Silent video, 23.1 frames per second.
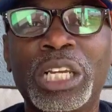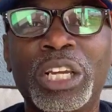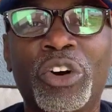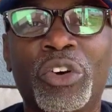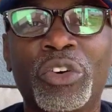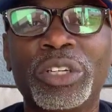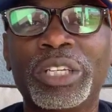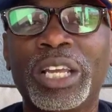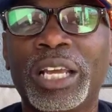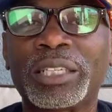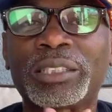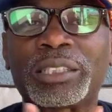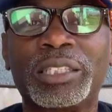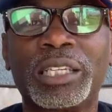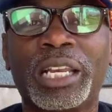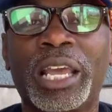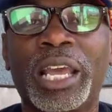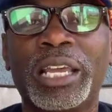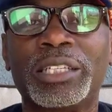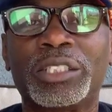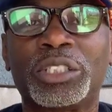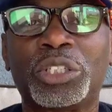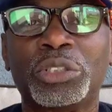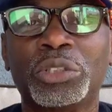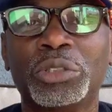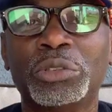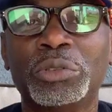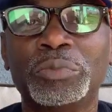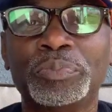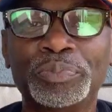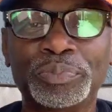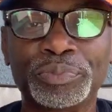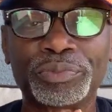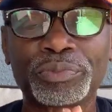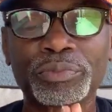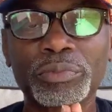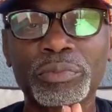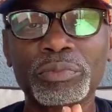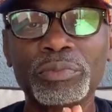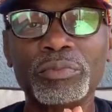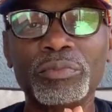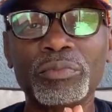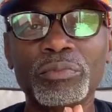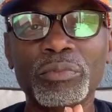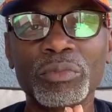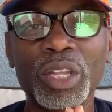on yesterday to
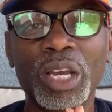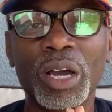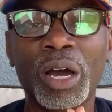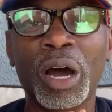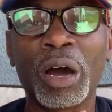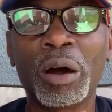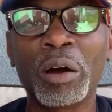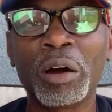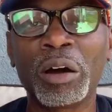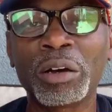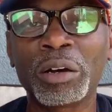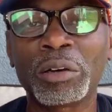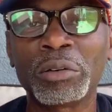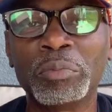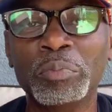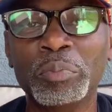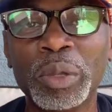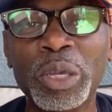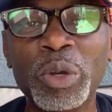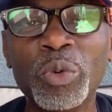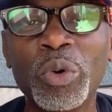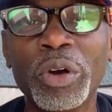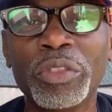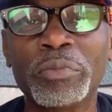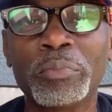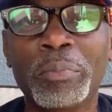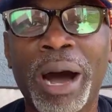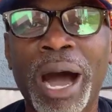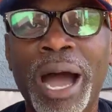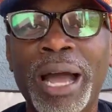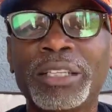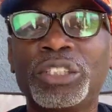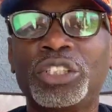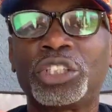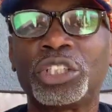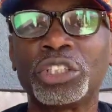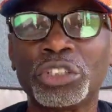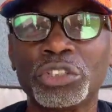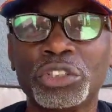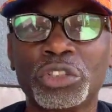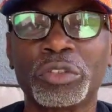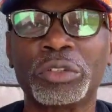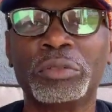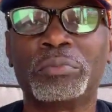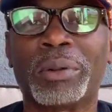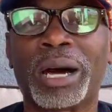be with my
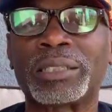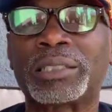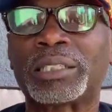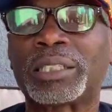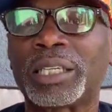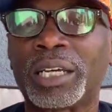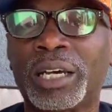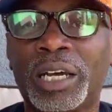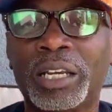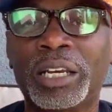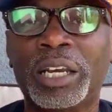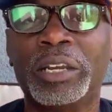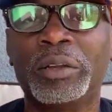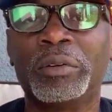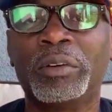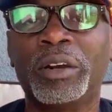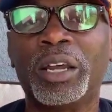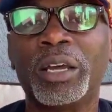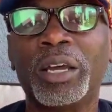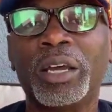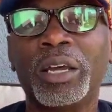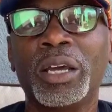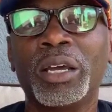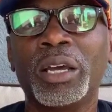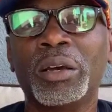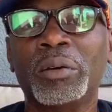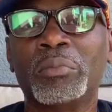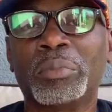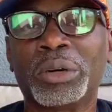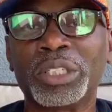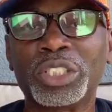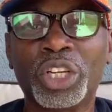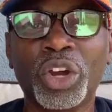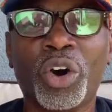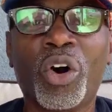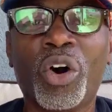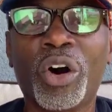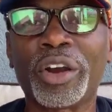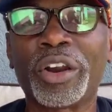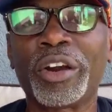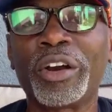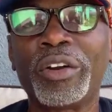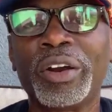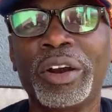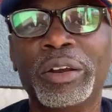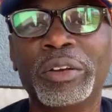children, my son and my
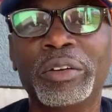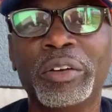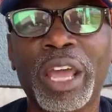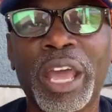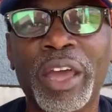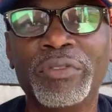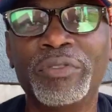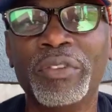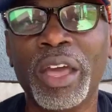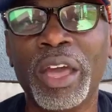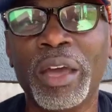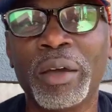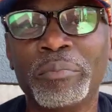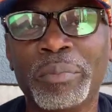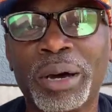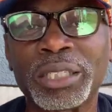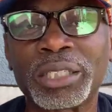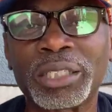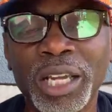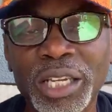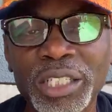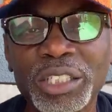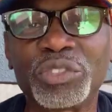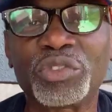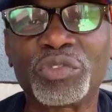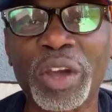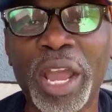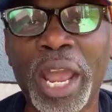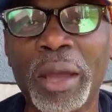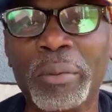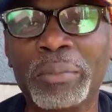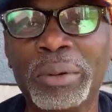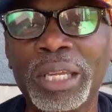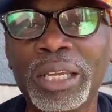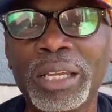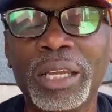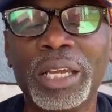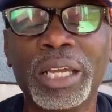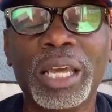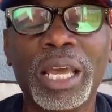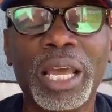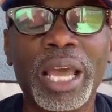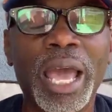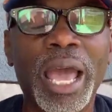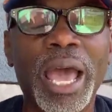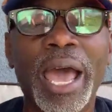daughter and my son's family.
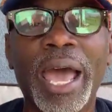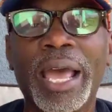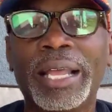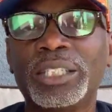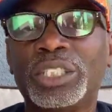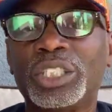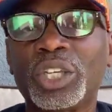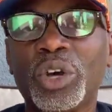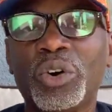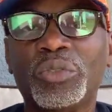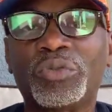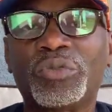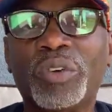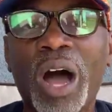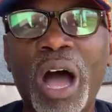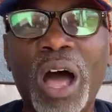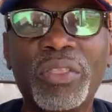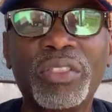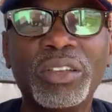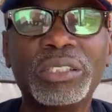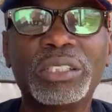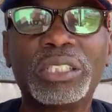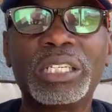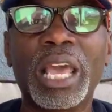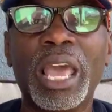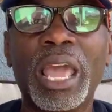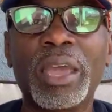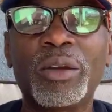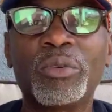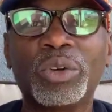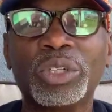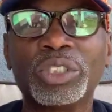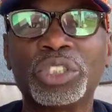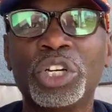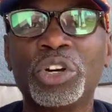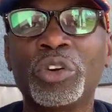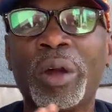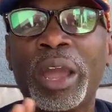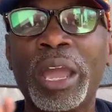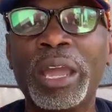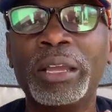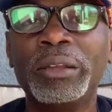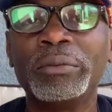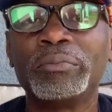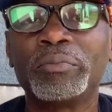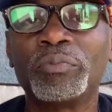And so Father's Day was
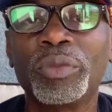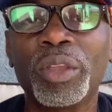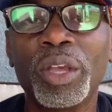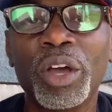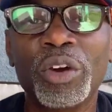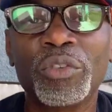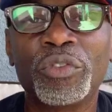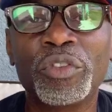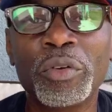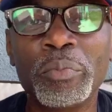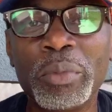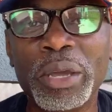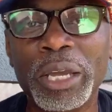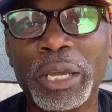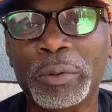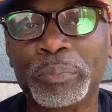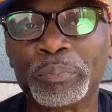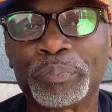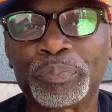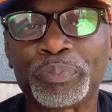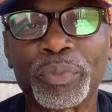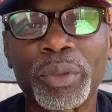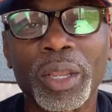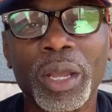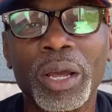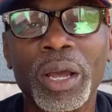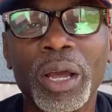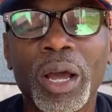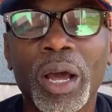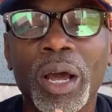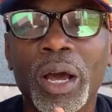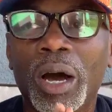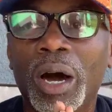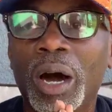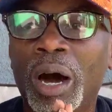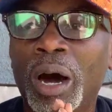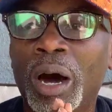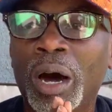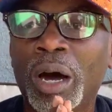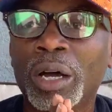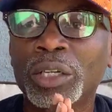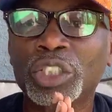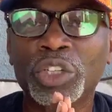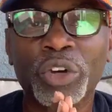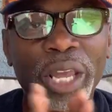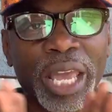great for me.
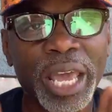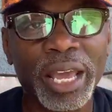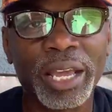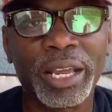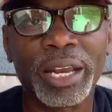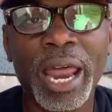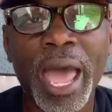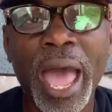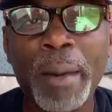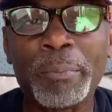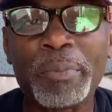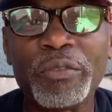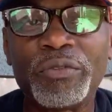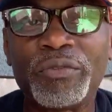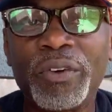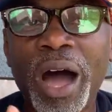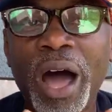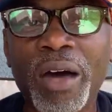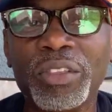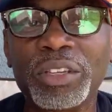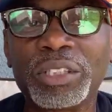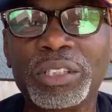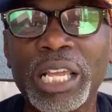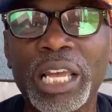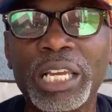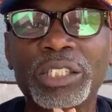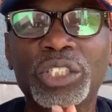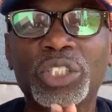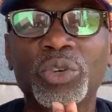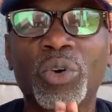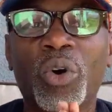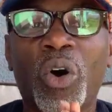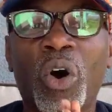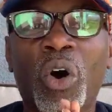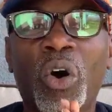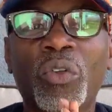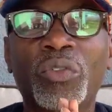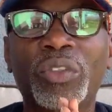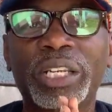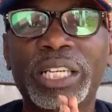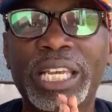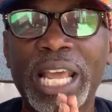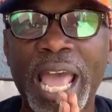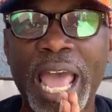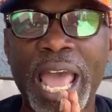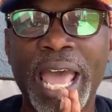So again, happy Father's Day to all the
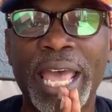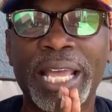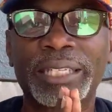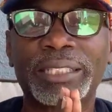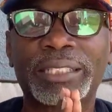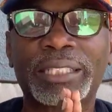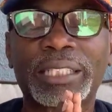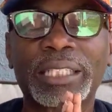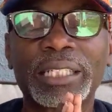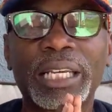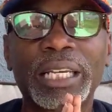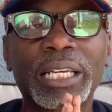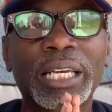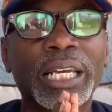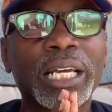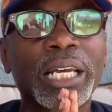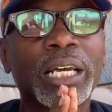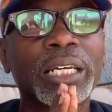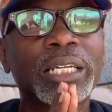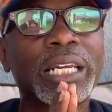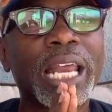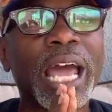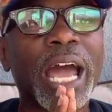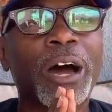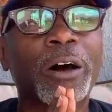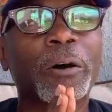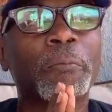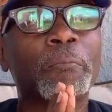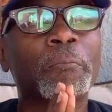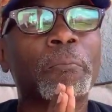dads. Now,